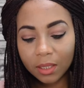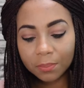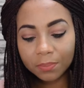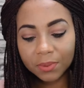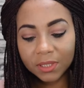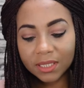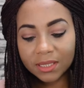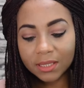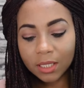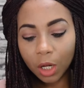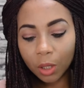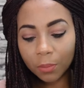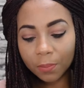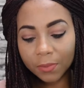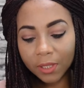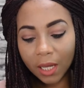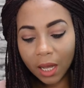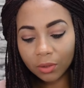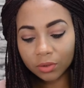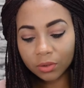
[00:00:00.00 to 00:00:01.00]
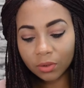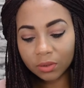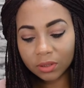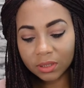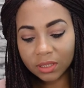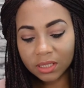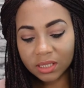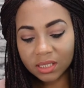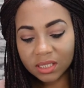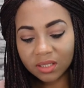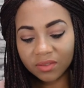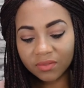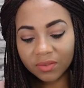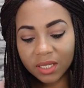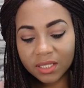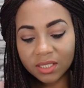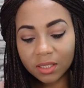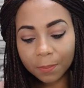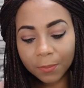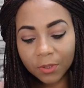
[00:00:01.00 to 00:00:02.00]
Please help me out on this, if
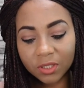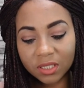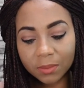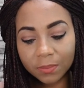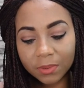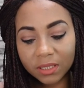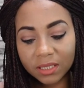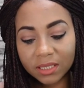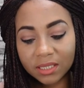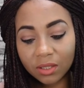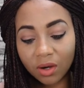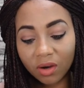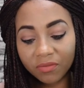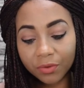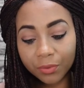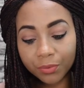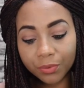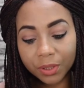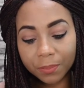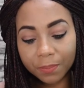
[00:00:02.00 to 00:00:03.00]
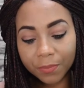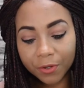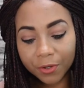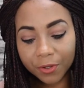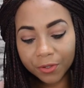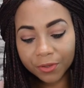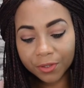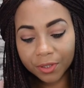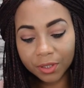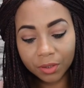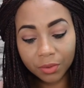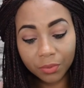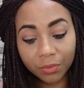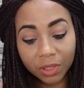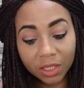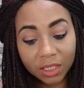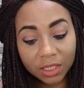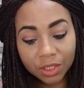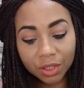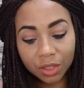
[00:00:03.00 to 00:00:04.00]
there's a possibility of a rebirth in the
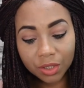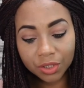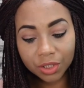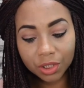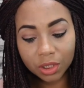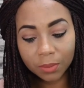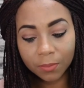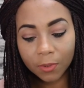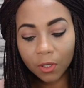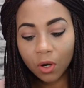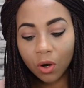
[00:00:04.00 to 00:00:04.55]
relationship,